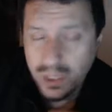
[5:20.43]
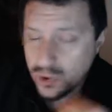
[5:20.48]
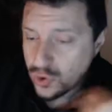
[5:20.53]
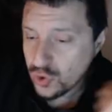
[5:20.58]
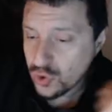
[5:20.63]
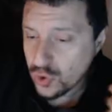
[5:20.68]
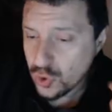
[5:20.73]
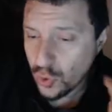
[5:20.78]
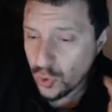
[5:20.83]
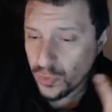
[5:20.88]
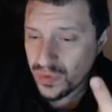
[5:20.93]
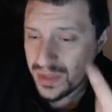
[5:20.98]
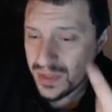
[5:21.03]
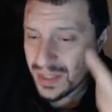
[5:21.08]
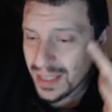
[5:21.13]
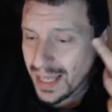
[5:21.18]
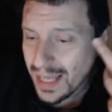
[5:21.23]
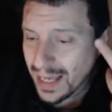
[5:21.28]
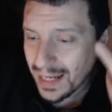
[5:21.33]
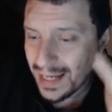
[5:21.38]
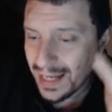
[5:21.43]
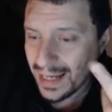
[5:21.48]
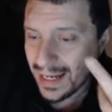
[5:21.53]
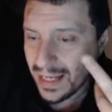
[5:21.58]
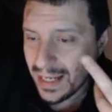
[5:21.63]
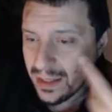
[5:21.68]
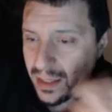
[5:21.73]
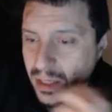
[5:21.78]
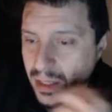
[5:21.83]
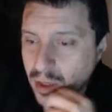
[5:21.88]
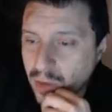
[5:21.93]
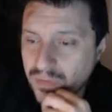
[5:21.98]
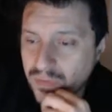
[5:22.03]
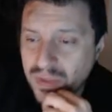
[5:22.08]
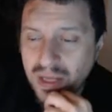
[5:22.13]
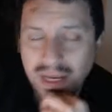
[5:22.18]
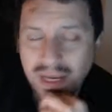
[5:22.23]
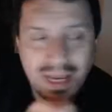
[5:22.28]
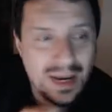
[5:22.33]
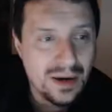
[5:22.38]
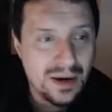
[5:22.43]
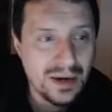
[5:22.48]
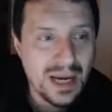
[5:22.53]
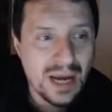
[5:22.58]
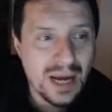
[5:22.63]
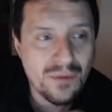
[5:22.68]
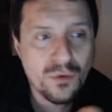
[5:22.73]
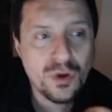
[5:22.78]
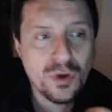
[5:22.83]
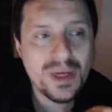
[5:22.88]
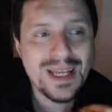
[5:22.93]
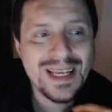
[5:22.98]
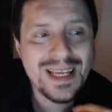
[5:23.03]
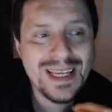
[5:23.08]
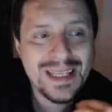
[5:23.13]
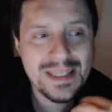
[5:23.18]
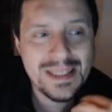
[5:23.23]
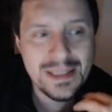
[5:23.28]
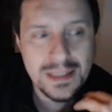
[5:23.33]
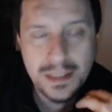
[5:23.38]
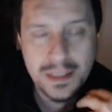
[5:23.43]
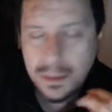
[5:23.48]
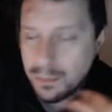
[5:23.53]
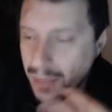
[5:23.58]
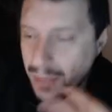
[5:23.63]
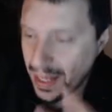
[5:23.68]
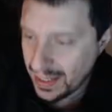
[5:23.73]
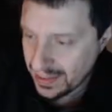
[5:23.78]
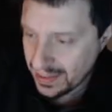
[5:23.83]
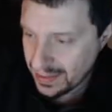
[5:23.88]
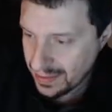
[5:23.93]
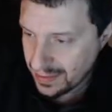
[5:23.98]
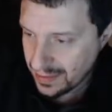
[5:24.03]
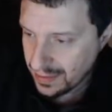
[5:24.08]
so the gun handling of the Caernarvon is the best.